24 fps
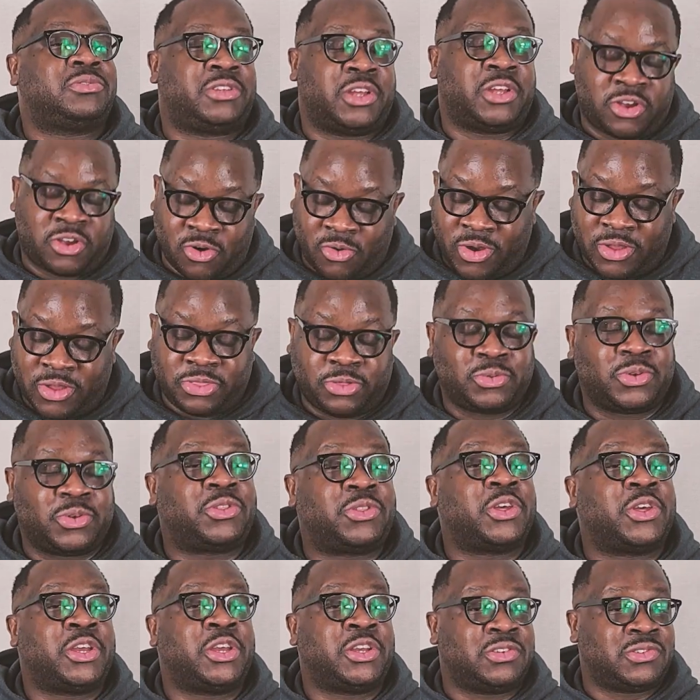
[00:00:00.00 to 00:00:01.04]
They're going through the
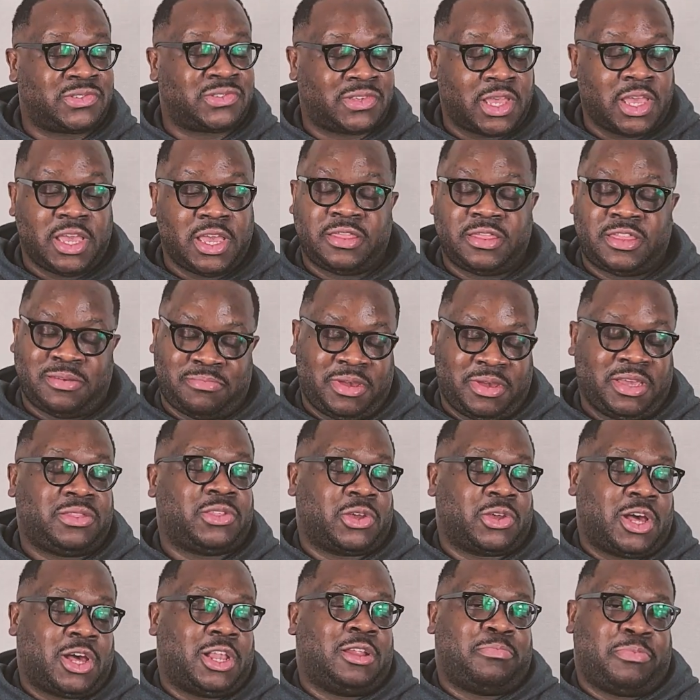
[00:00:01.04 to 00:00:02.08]
things that make the
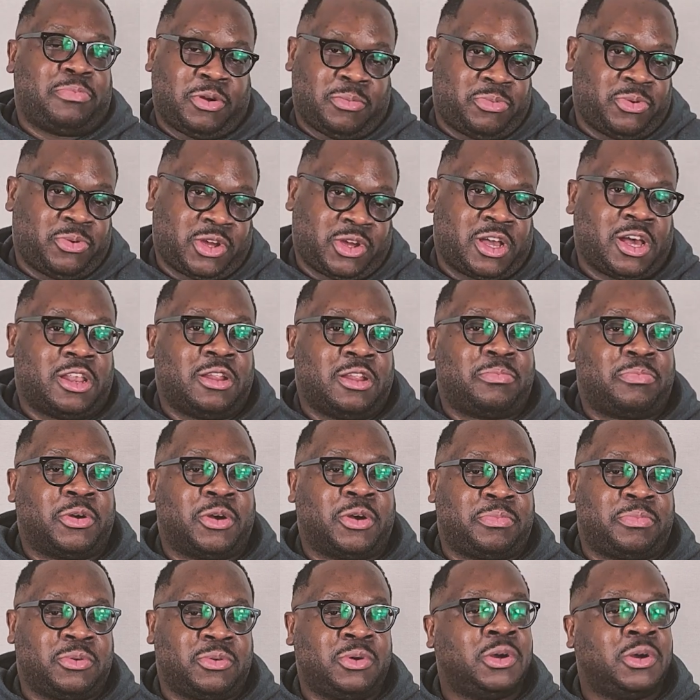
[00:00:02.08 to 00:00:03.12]
color purple the color
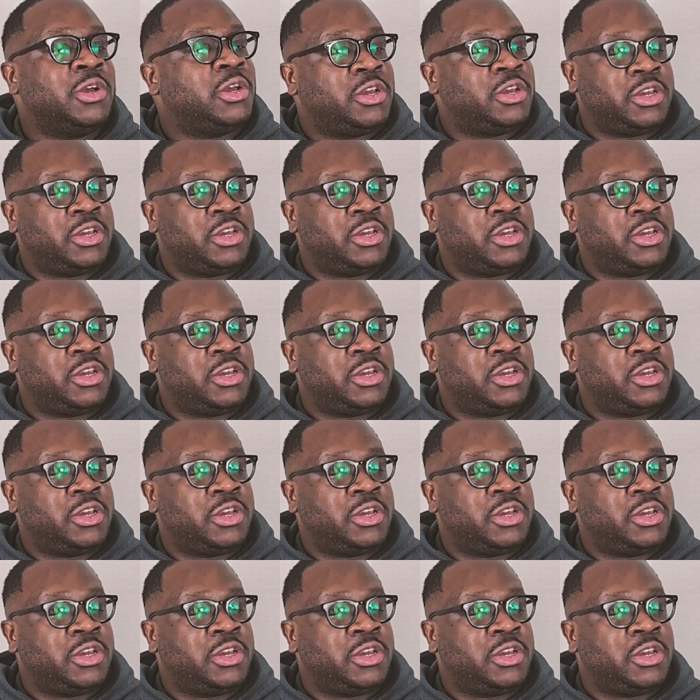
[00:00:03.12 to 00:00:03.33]
purple.